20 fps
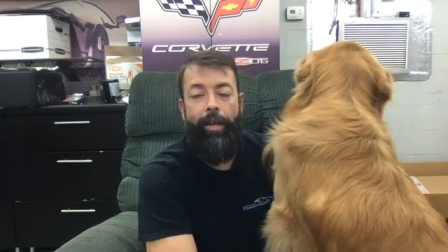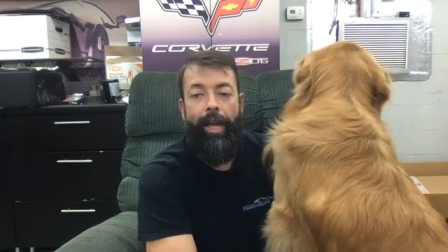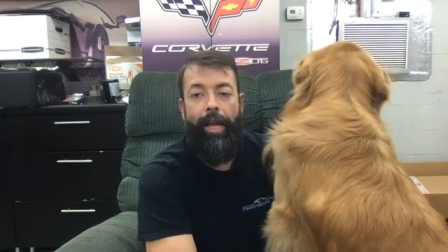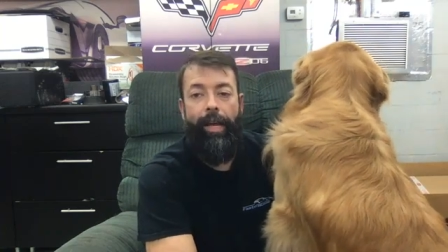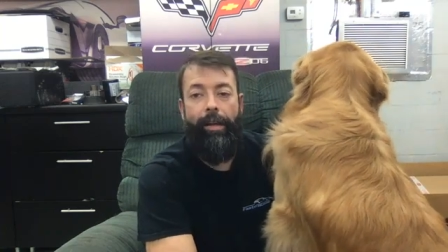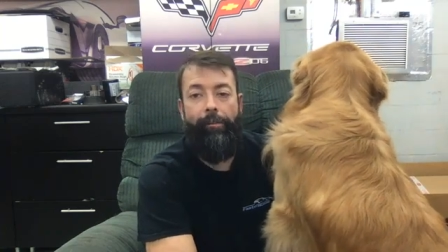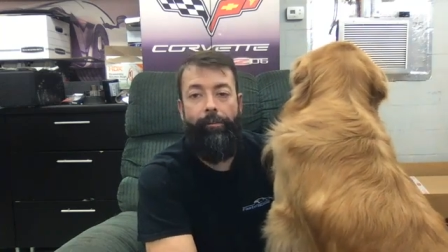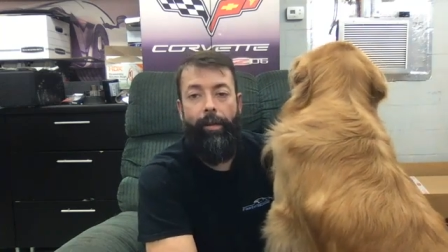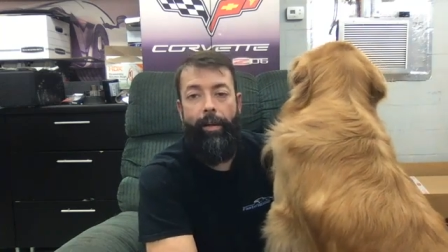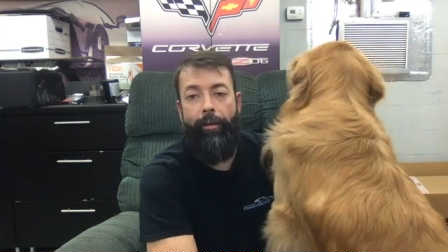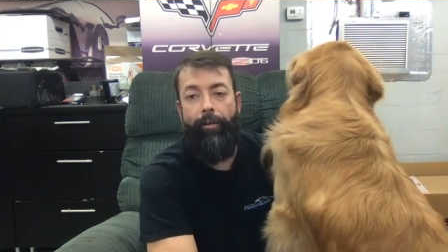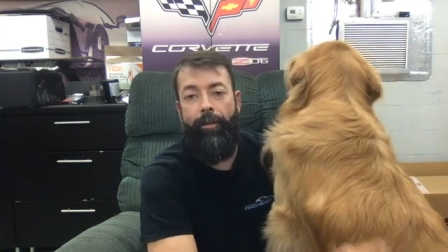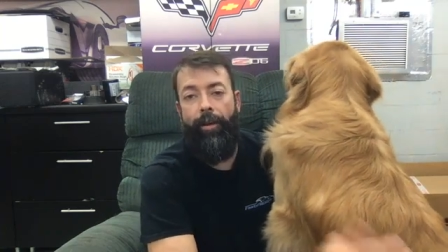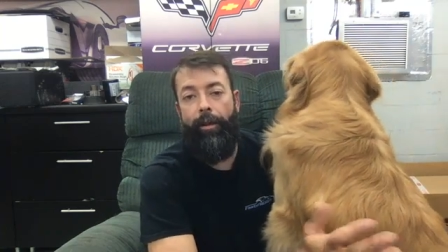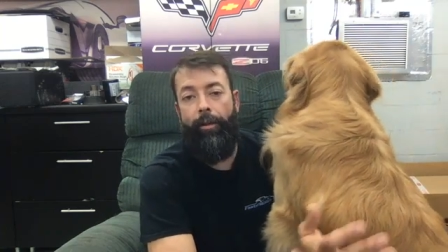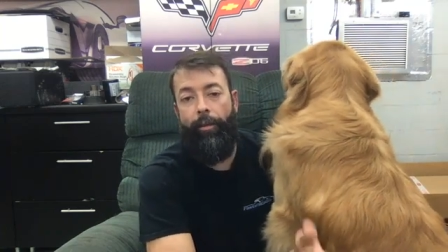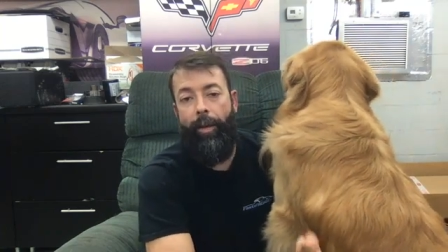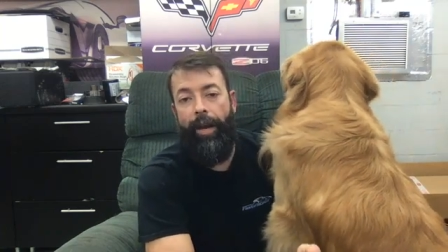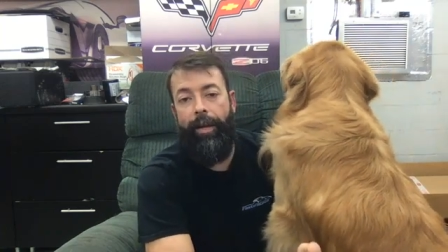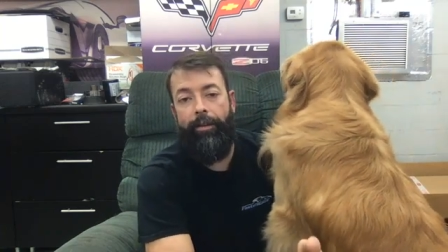my
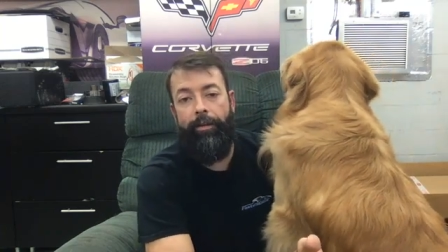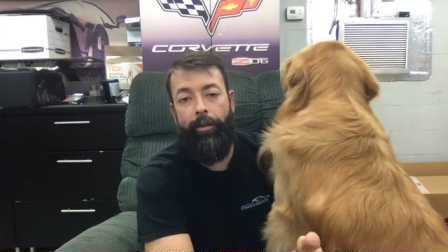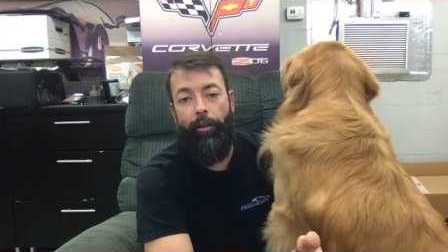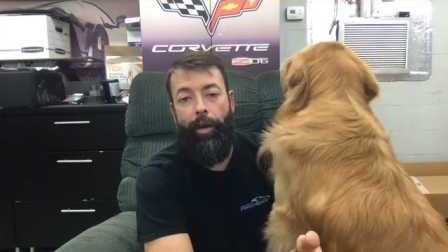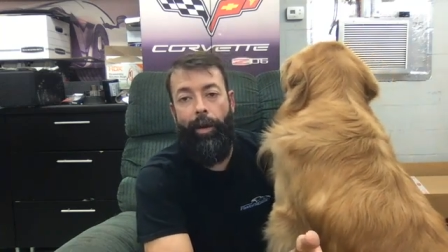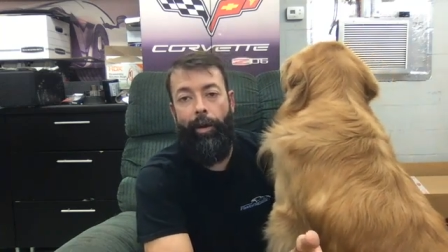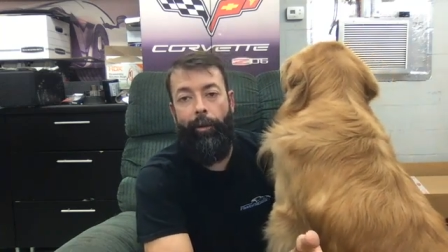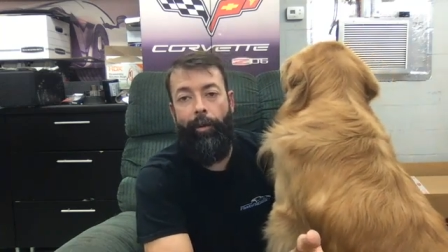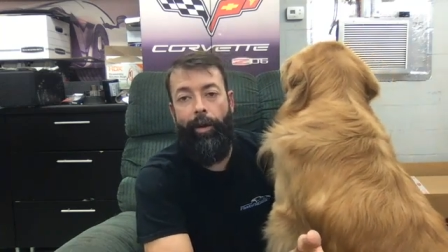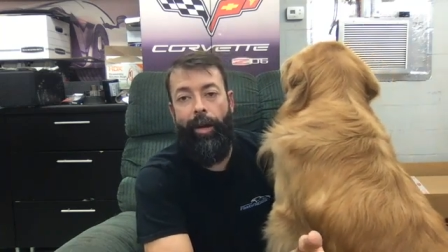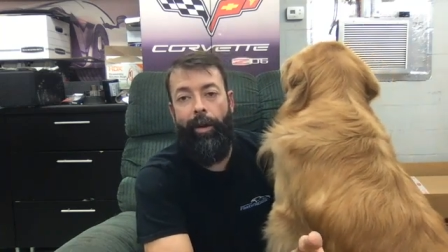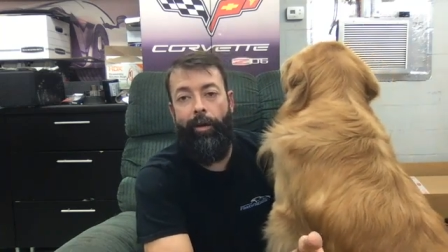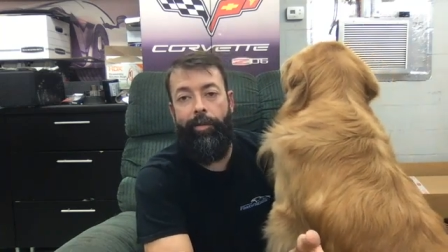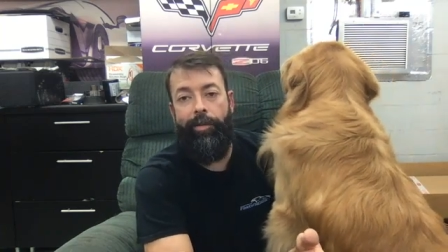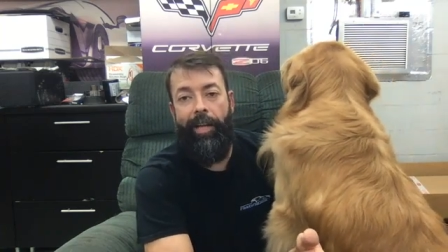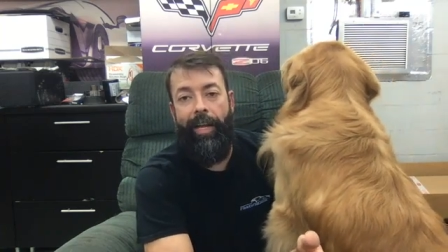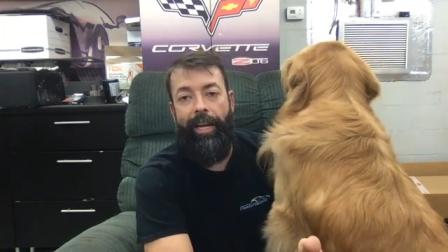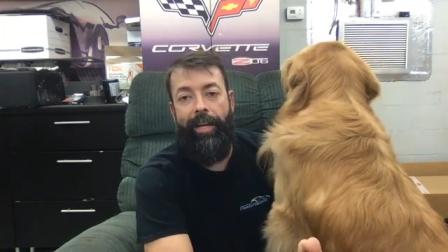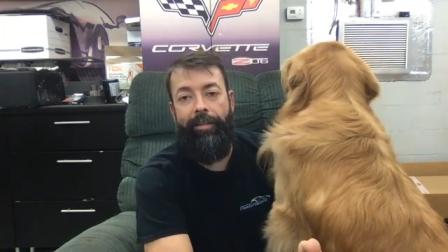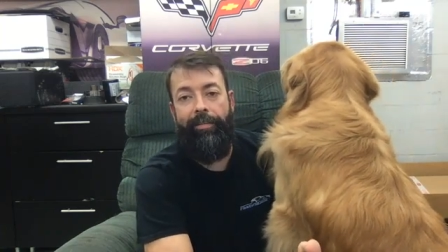father passed away when I
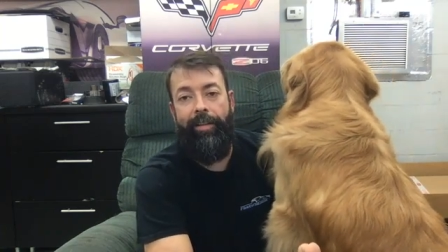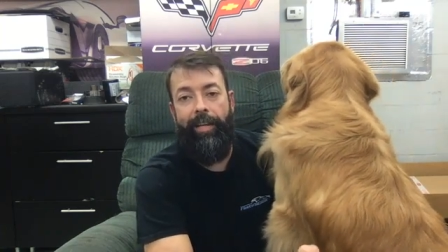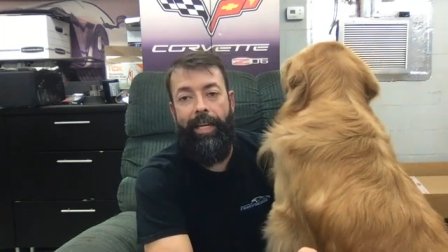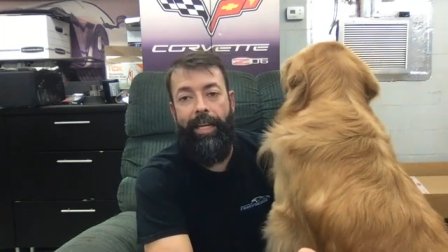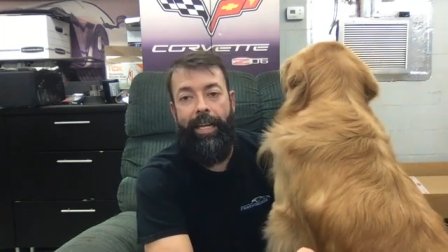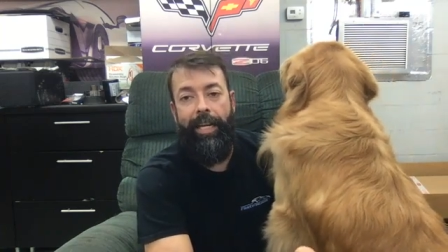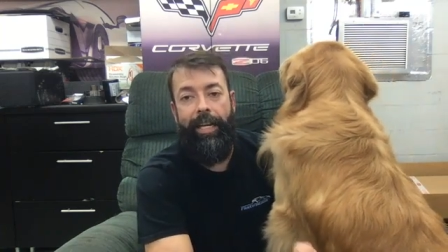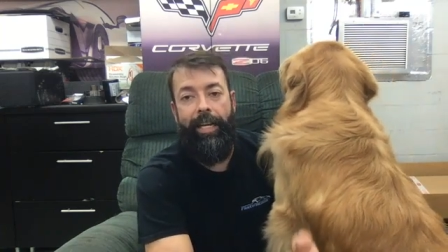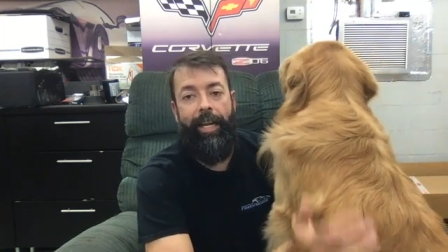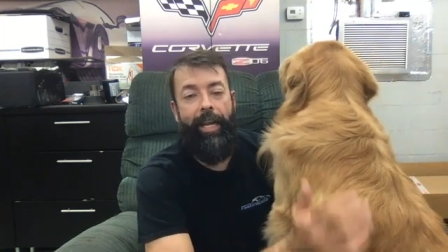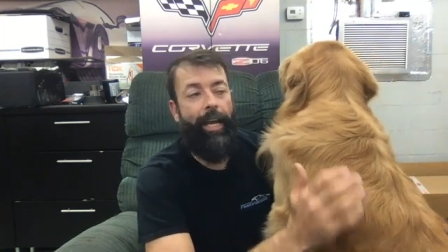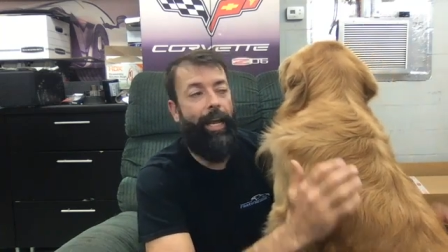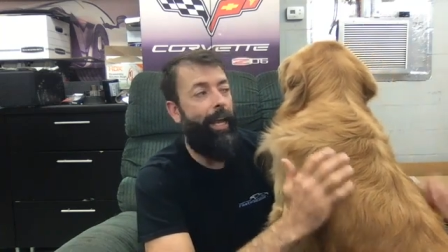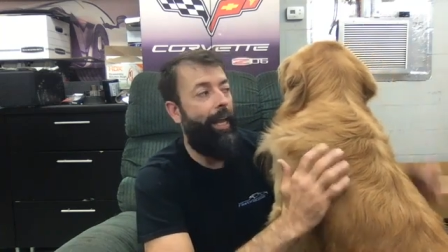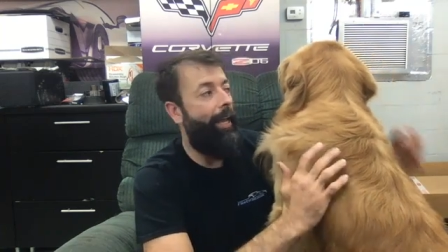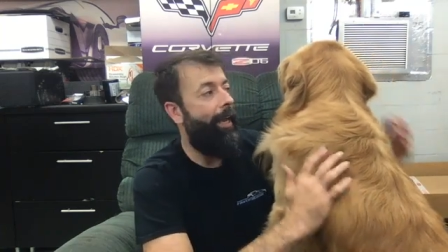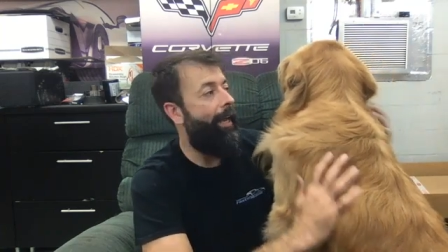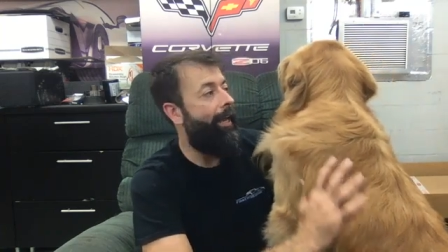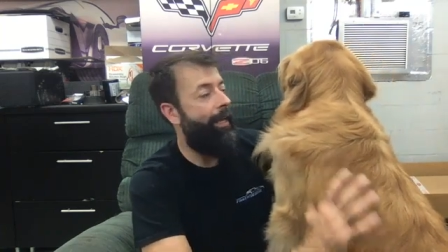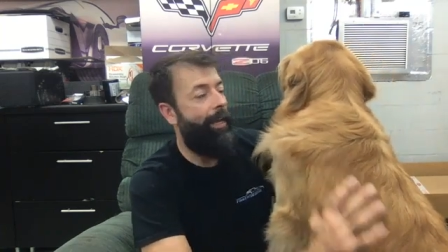was 18,
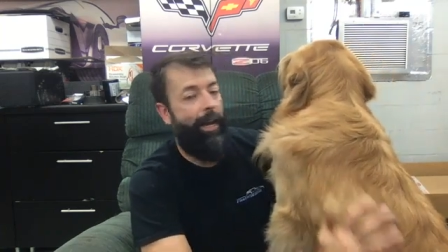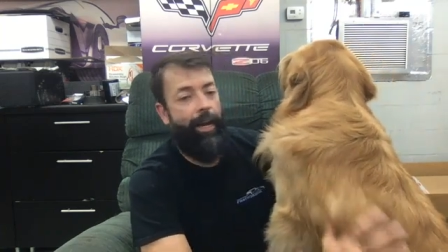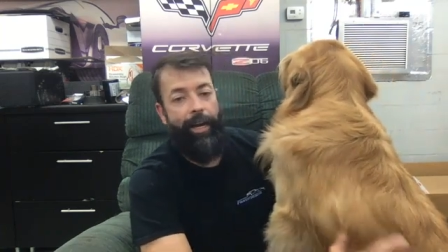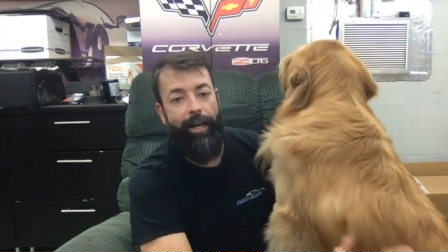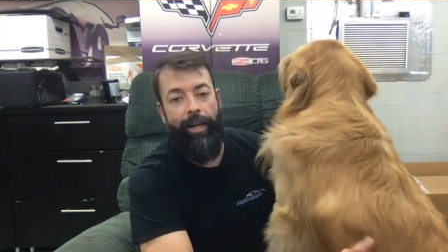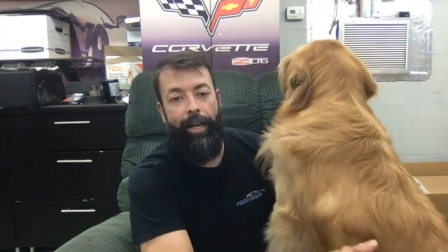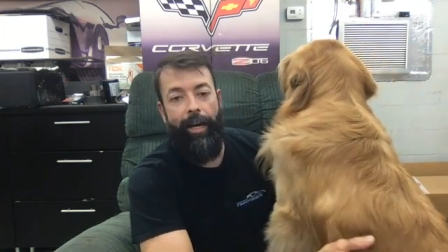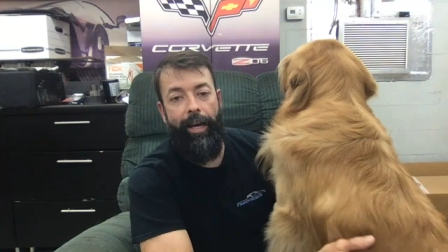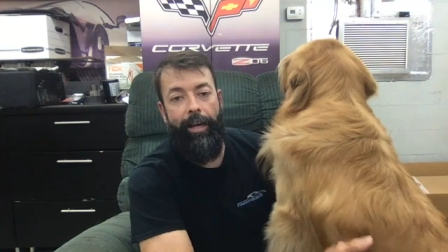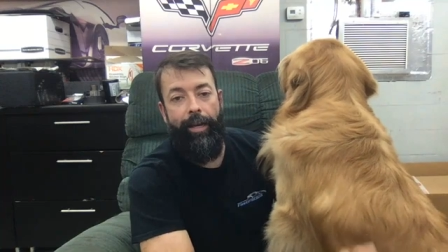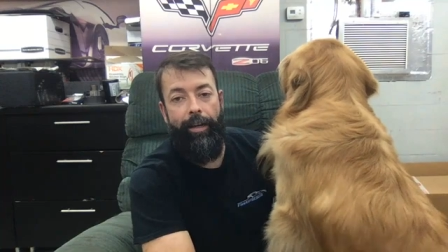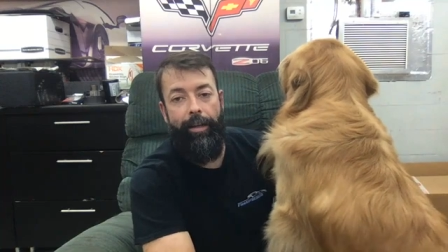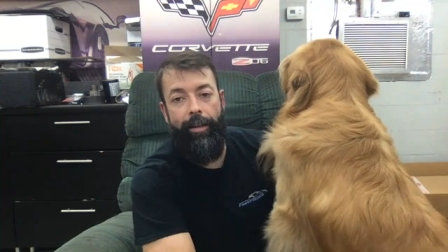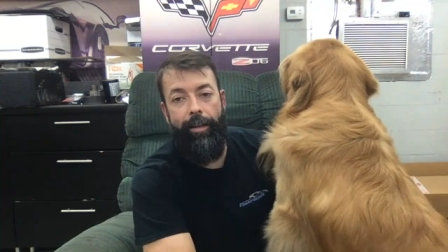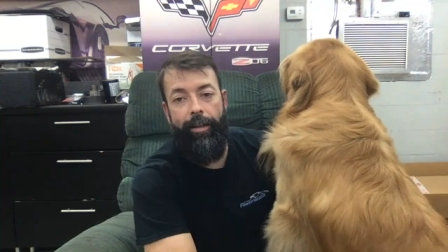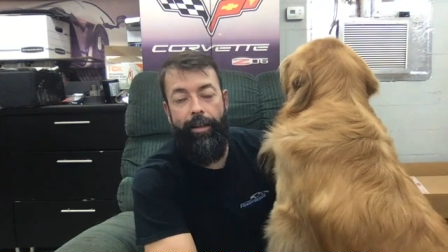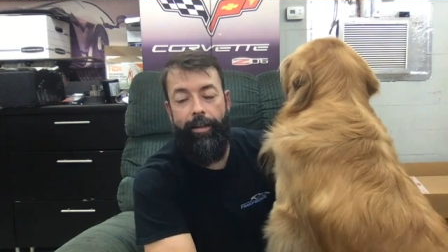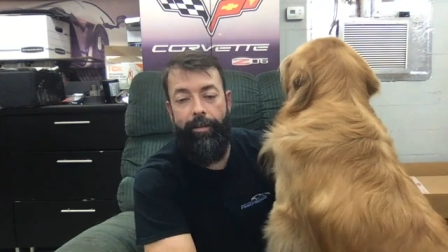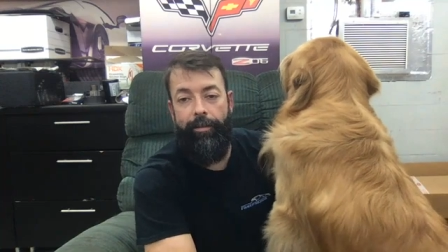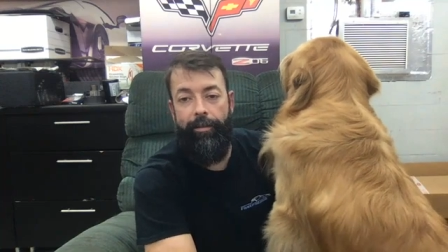and I kind of got into
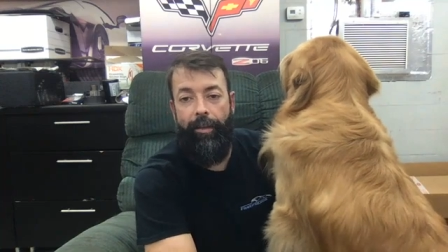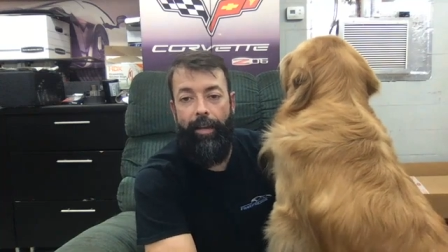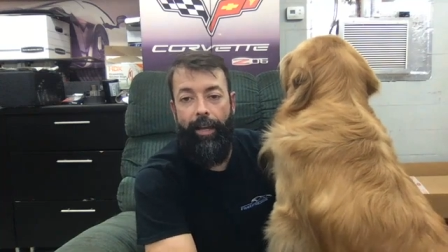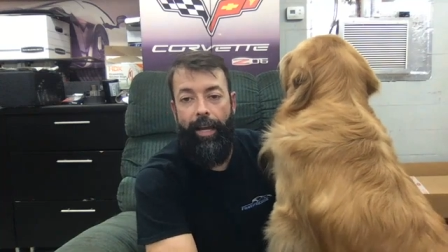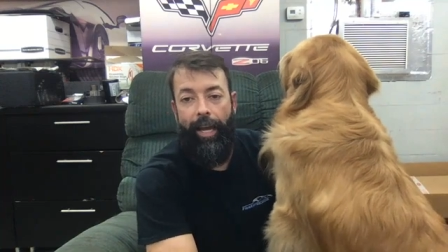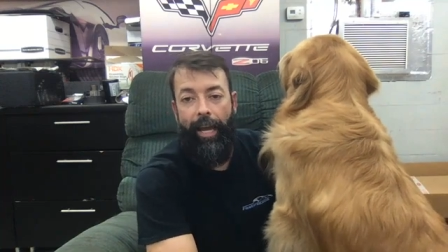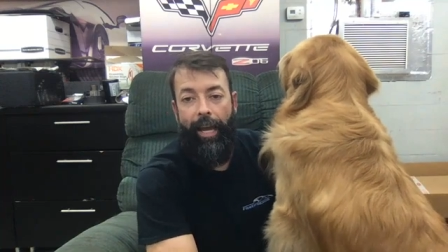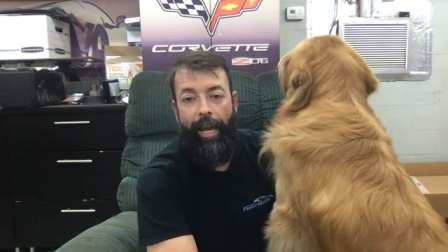this.